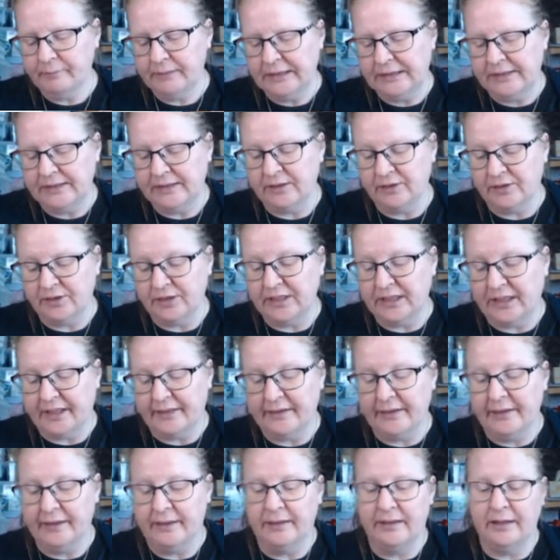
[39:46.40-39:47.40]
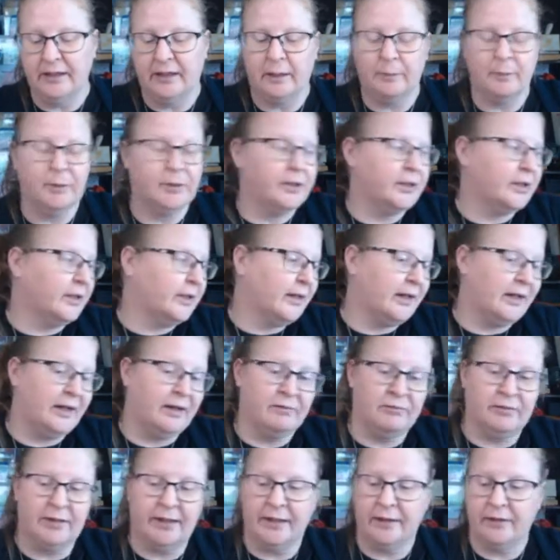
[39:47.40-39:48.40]
seriously, I think I'm only going to have
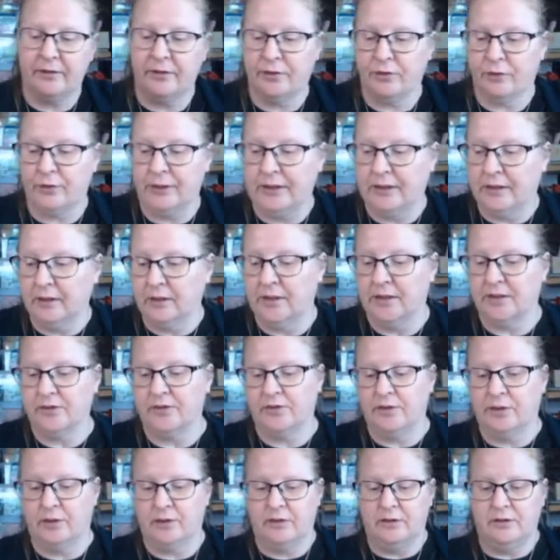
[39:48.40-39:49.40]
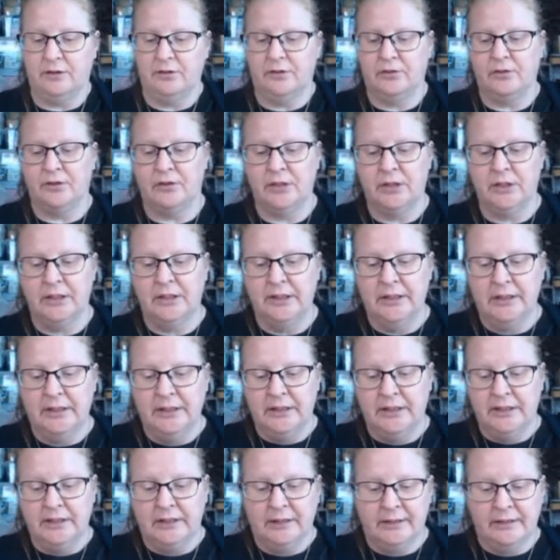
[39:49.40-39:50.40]
like 3 colours not used
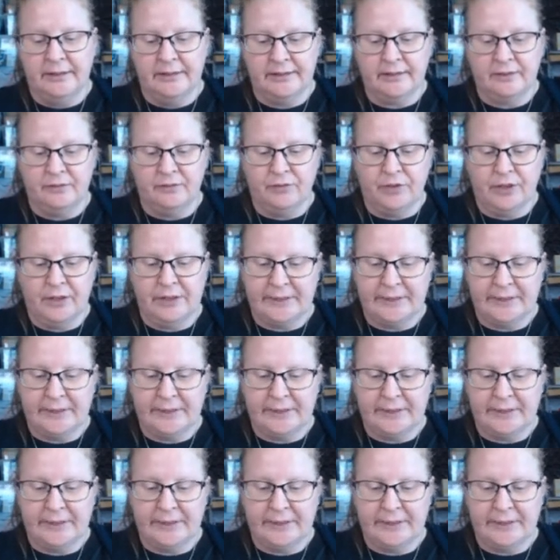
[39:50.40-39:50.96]
in this confetti